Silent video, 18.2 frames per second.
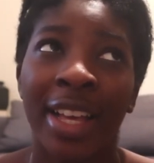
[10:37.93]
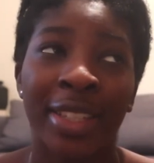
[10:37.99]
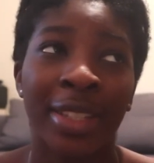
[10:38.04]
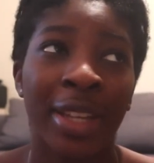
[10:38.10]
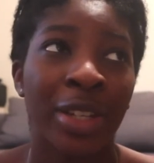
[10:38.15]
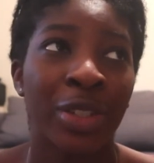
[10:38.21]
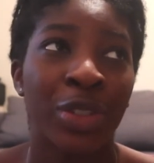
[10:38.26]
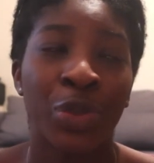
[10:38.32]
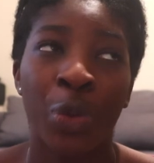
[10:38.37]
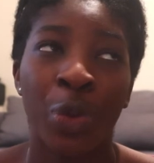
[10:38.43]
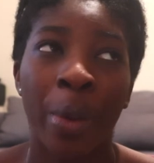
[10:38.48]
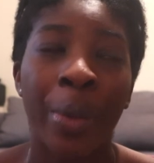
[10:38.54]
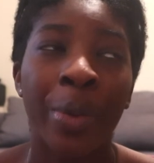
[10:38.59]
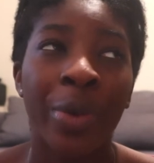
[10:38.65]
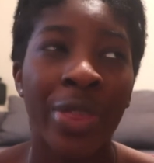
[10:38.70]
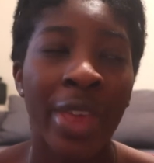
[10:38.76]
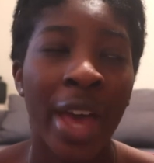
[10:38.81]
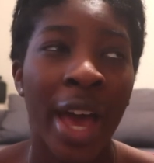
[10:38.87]
I just
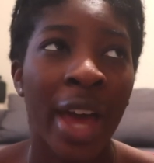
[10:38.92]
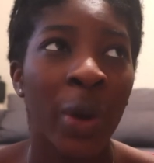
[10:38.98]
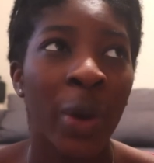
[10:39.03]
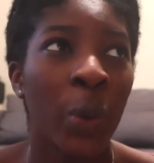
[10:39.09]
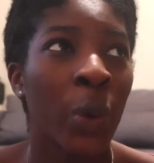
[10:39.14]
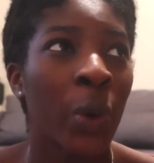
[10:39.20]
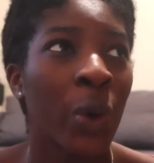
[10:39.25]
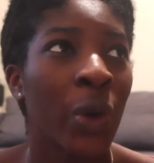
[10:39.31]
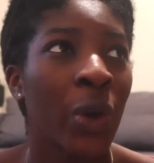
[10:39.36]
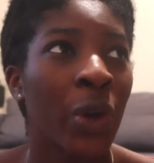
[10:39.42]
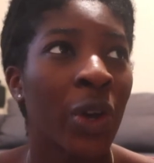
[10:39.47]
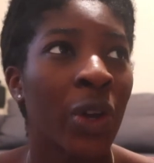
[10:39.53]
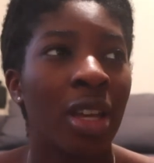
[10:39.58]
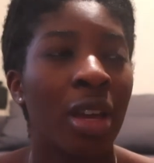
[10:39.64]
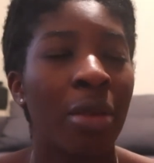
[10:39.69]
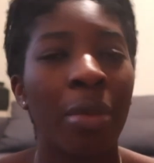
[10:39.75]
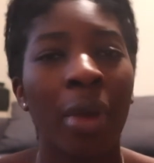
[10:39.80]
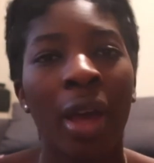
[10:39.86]
remember that or
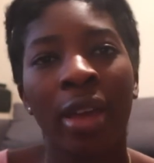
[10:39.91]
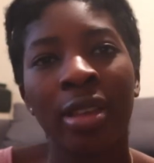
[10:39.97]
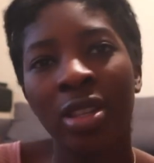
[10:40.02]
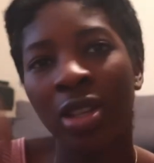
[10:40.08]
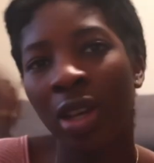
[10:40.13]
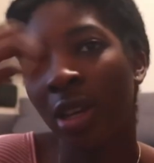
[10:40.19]
um, I,